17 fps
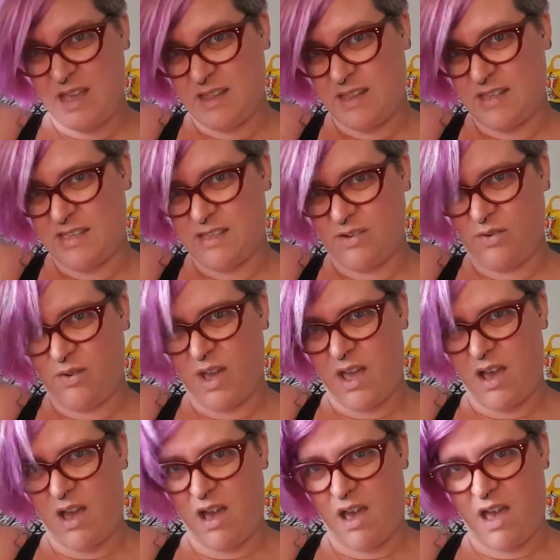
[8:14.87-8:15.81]
this little
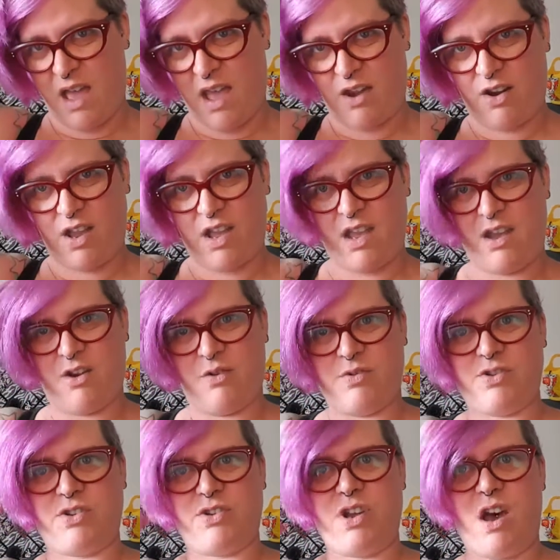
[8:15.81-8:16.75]
area here,
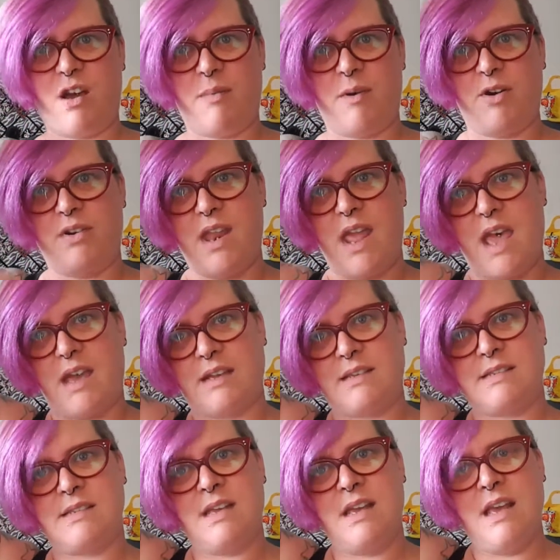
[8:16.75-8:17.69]
which I'll talk about
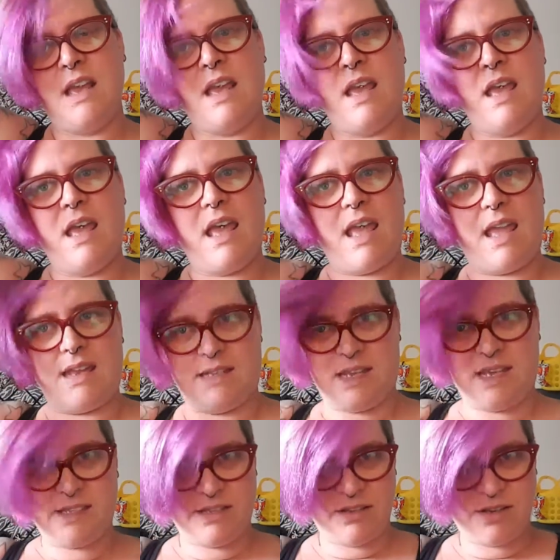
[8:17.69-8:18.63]
next. It
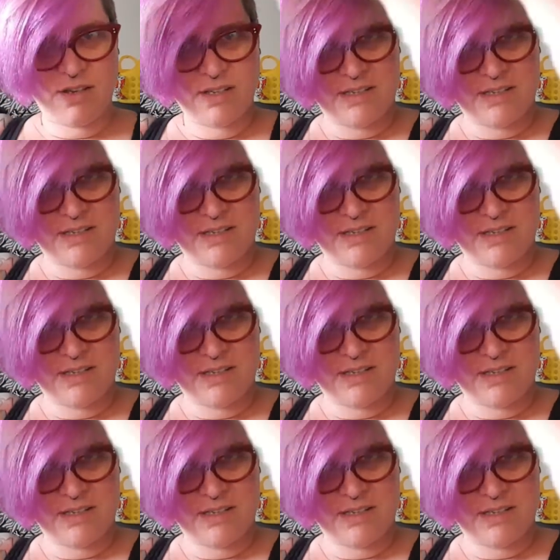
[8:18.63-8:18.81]
does look